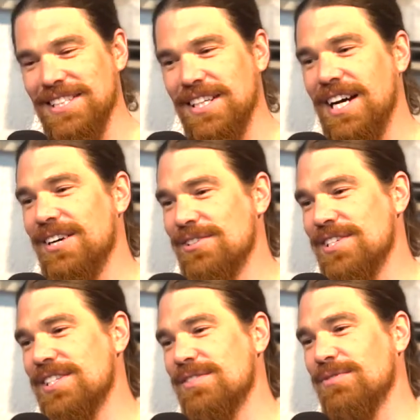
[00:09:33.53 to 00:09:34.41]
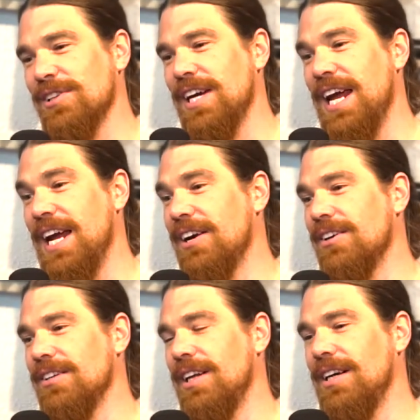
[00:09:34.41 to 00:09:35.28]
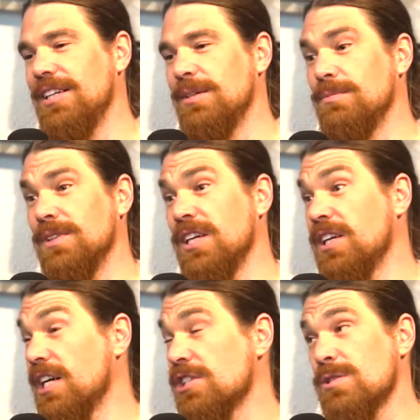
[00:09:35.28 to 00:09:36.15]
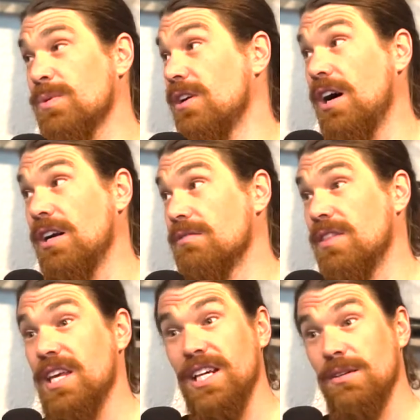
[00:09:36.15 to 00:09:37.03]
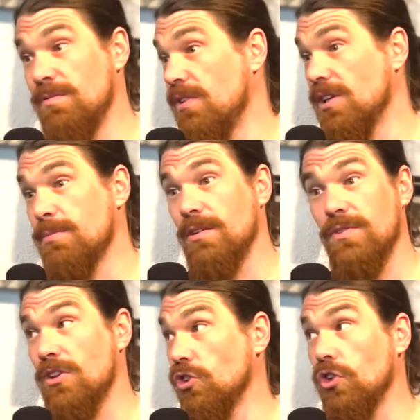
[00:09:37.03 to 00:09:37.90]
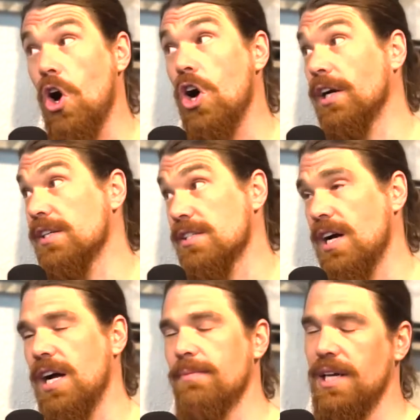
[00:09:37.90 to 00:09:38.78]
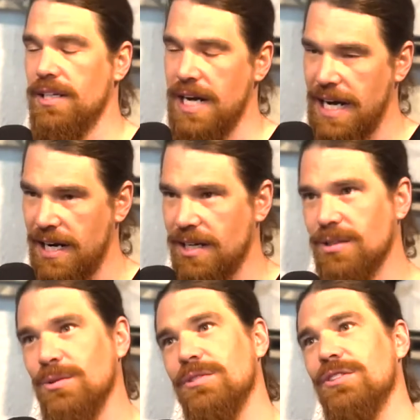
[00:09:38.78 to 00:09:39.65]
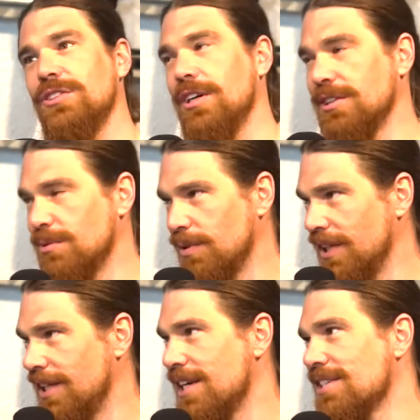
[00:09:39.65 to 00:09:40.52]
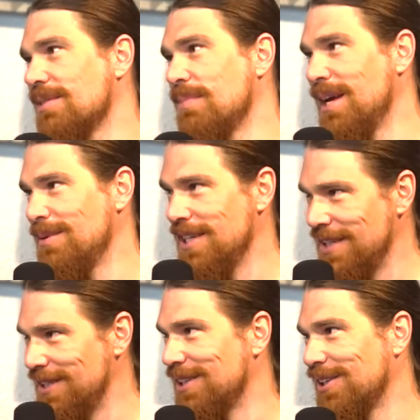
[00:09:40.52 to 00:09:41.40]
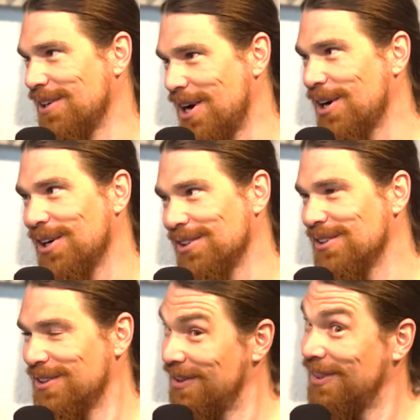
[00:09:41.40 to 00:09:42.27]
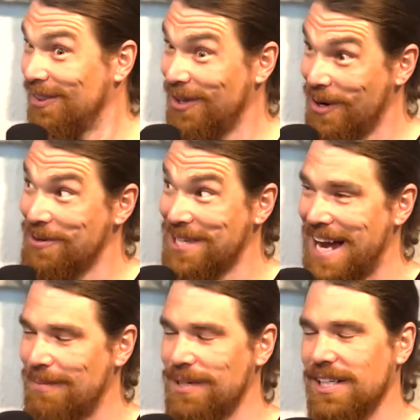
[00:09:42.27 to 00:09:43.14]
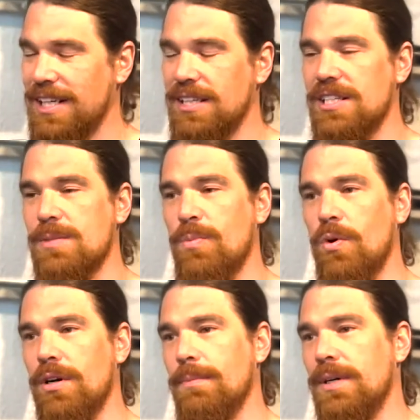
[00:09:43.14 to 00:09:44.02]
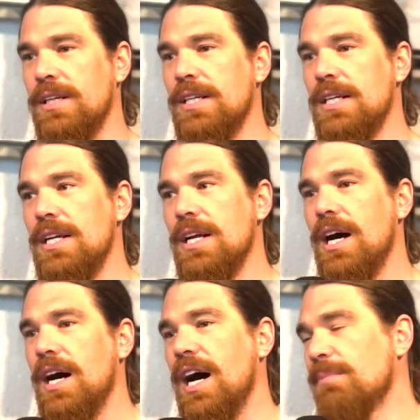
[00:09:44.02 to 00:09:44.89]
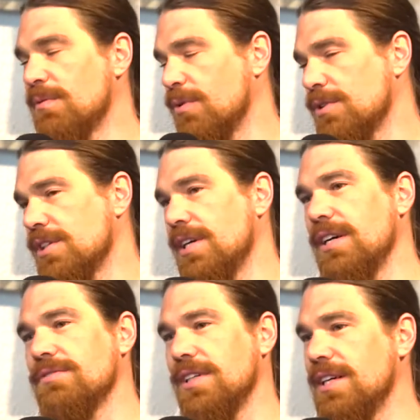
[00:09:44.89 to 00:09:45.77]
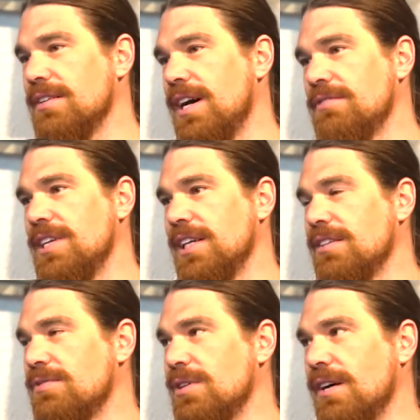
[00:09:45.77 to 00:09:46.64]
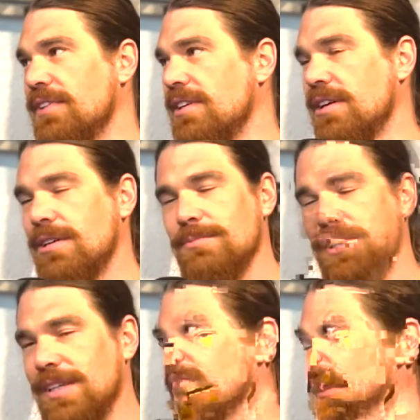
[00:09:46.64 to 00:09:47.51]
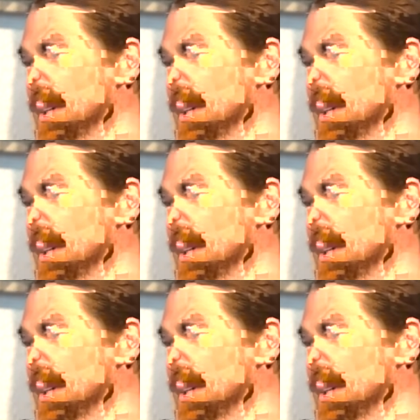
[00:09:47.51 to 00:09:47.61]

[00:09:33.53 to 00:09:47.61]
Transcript: ours is full of air. Concussions were not a thing in volleyball for the longest time. And now they're starting to realize that maybe there are those happening in the sport. But I've been fortunate enough that I've taken a few off the dome, and I've been